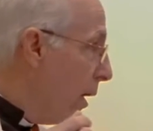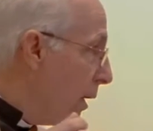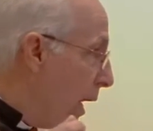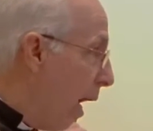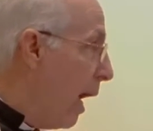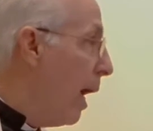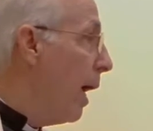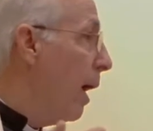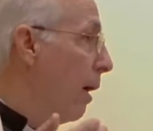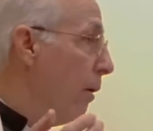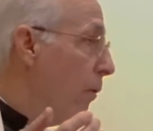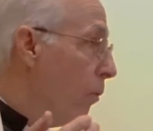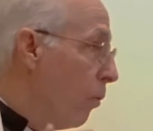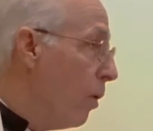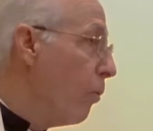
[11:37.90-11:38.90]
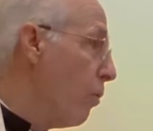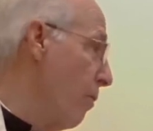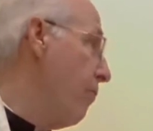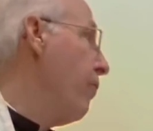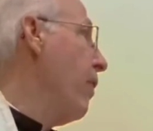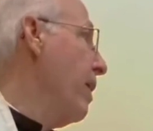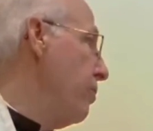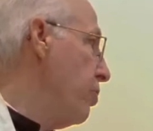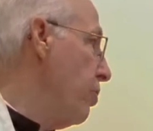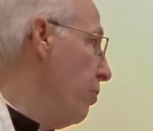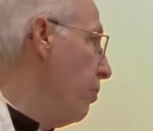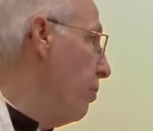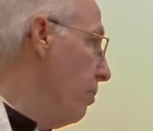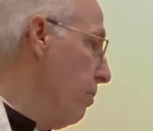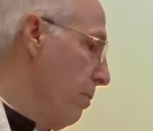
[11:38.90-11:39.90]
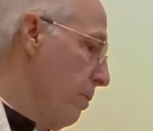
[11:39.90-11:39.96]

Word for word: and I will refresh you.